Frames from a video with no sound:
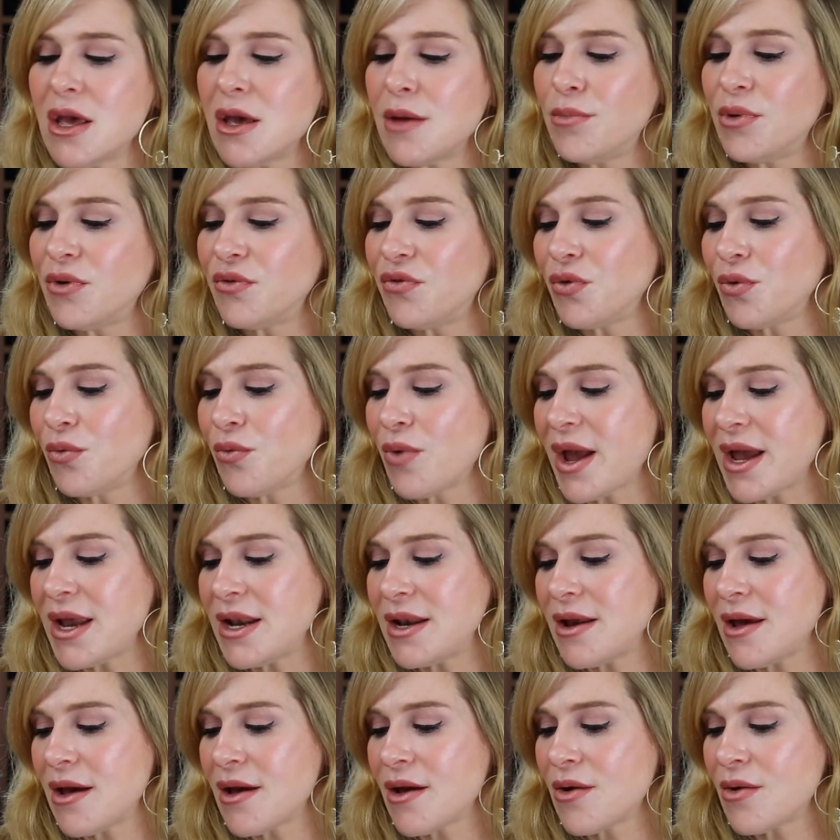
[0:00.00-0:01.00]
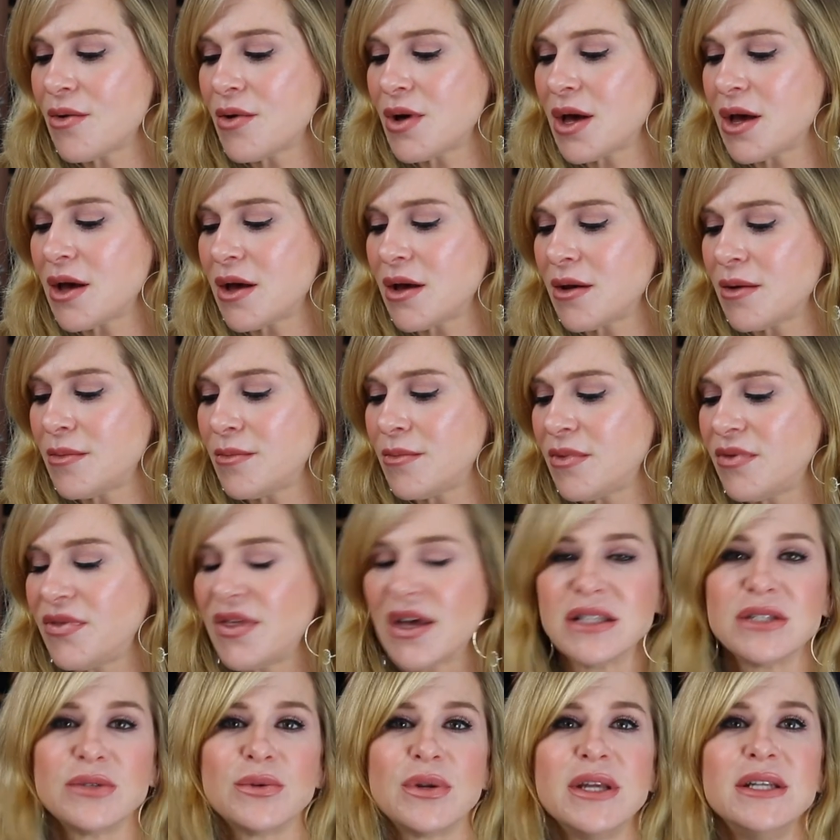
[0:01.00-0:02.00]
But for right now,
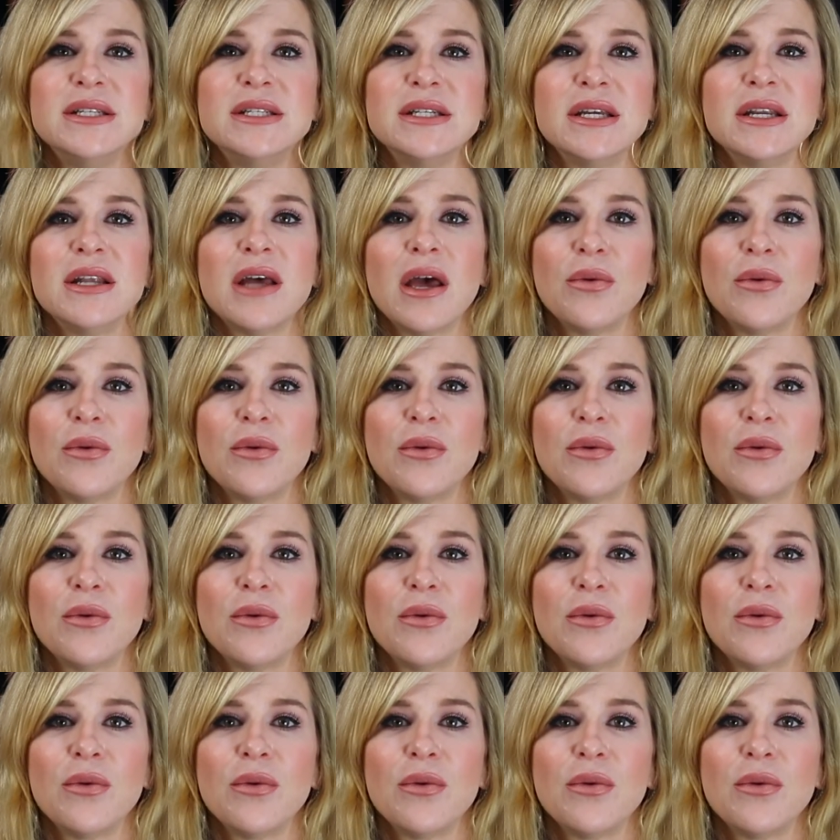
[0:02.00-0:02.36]
that's what I did.